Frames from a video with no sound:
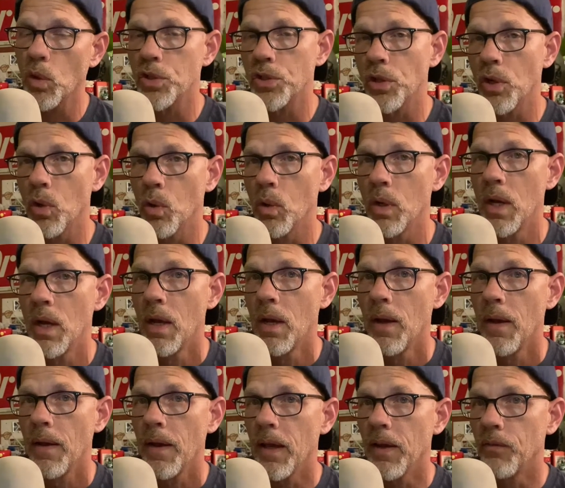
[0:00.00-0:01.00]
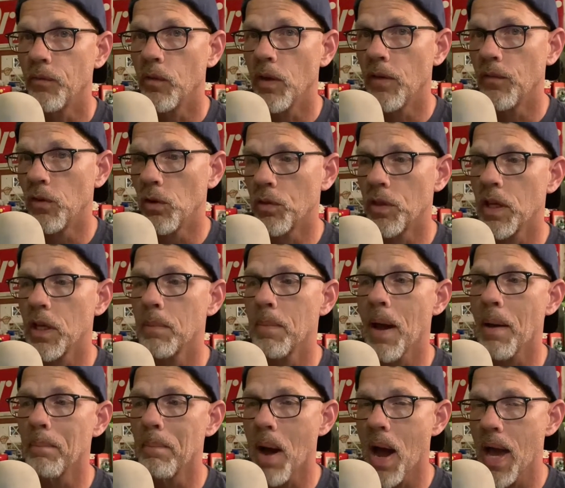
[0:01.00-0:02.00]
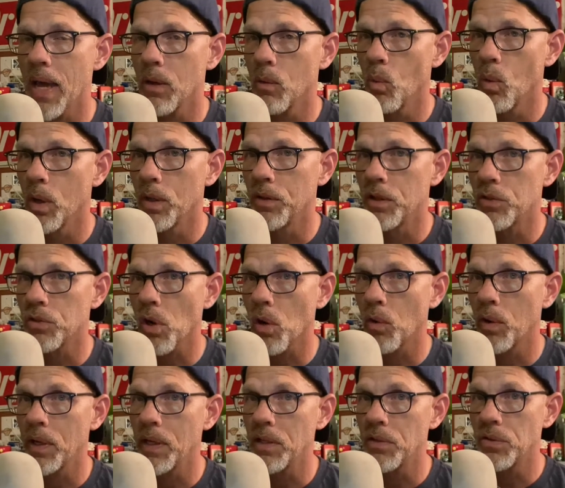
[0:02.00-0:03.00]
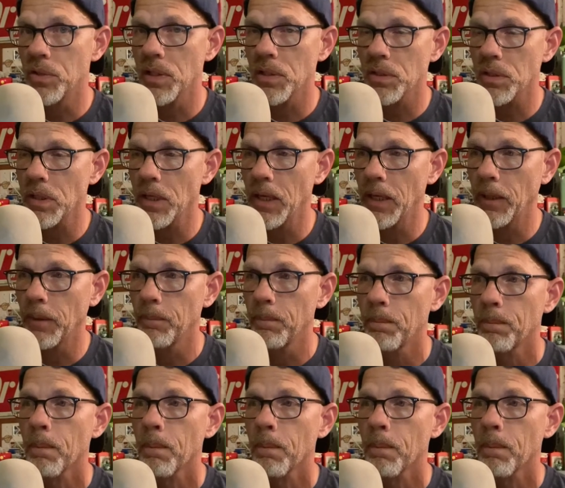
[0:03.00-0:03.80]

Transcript: So if, if you're thinking about buying one that's already existing,